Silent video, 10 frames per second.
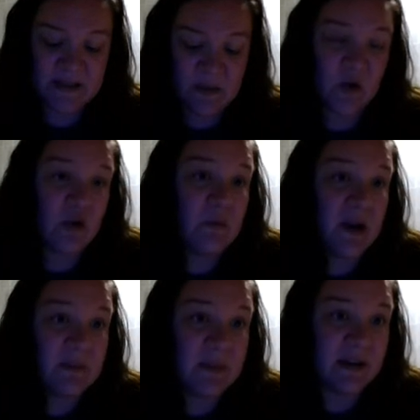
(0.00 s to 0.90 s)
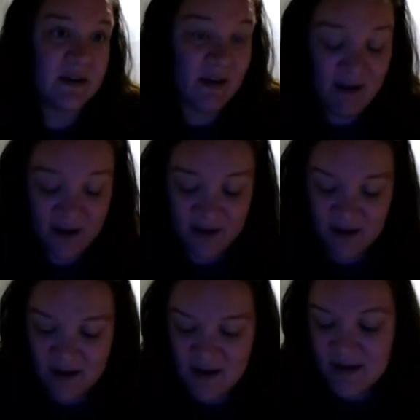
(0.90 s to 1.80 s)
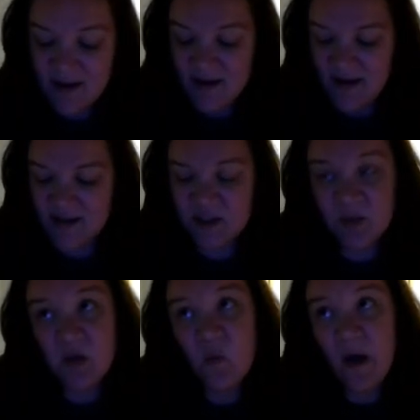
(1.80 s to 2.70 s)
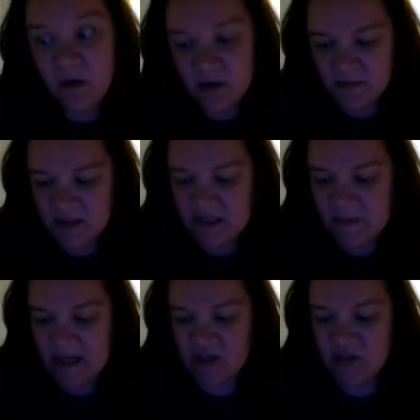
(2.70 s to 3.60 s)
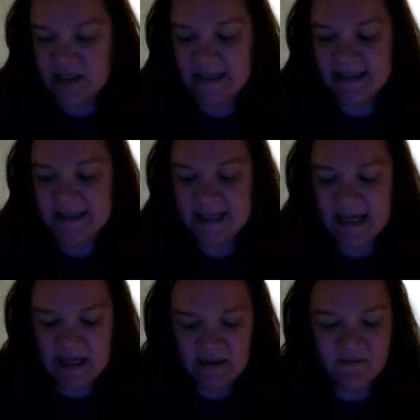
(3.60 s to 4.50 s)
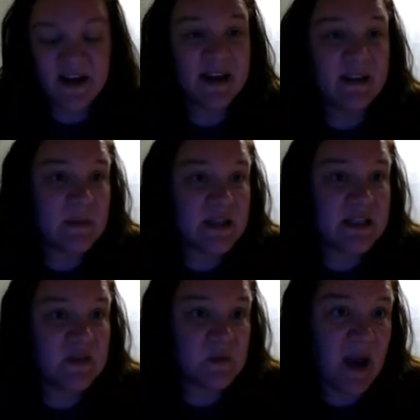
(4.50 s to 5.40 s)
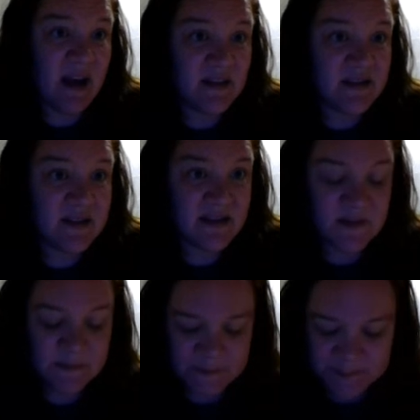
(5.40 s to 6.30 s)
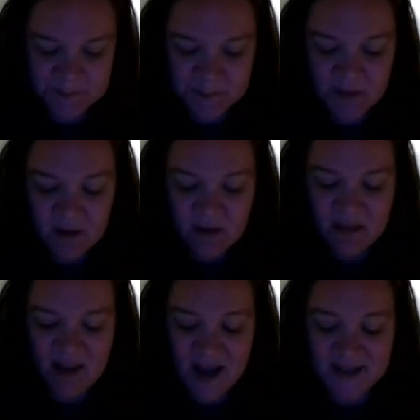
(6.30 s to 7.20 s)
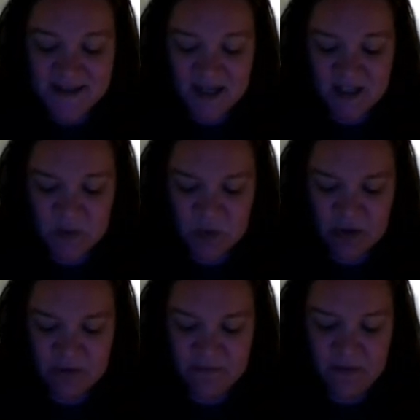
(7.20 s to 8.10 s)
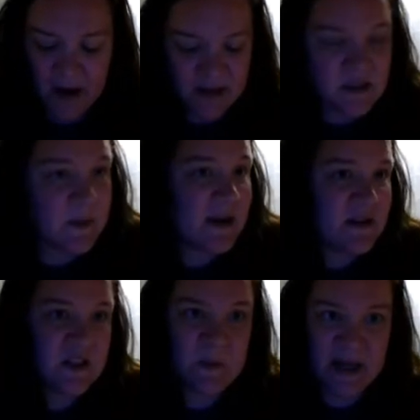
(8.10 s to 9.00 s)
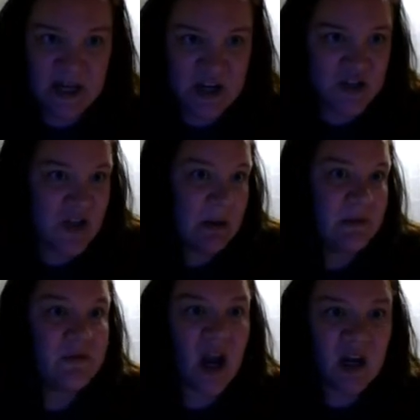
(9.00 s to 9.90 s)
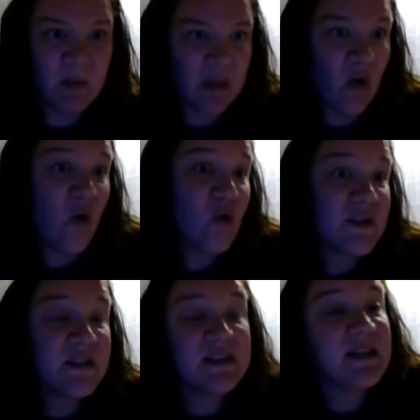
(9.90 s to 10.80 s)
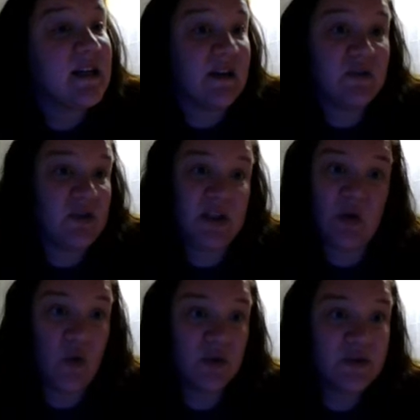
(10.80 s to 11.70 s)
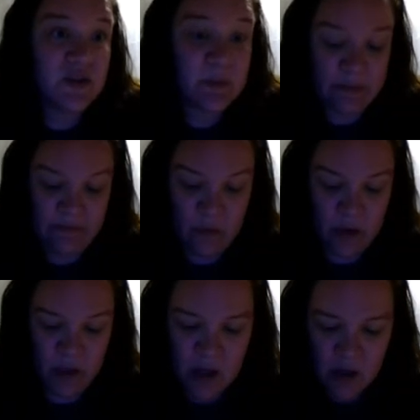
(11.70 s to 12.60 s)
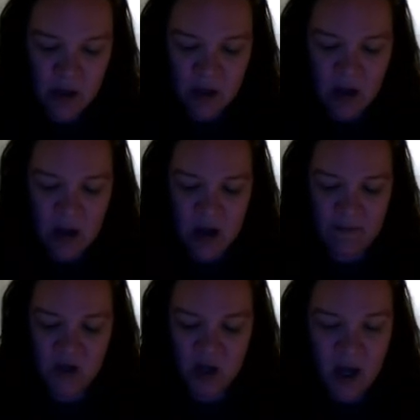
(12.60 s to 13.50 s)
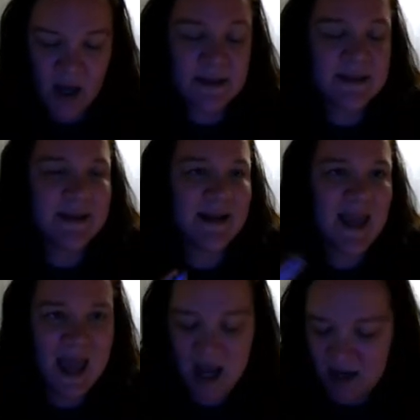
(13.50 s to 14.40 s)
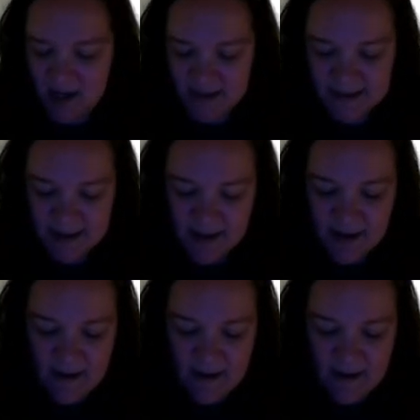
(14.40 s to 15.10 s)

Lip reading: someone who might be a god. And so he welcomed the Spanish into the city and he invited them into his palaces. The Aztecs were frightened by the Spanish. They were frightened by the horses. They'd never seen horses before, guns and the cannons.